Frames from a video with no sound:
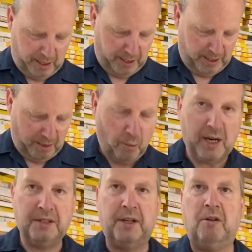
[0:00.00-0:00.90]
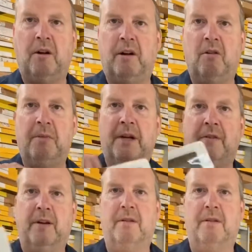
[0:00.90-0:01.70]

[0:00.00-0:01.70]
In some ways, they got a little bit of a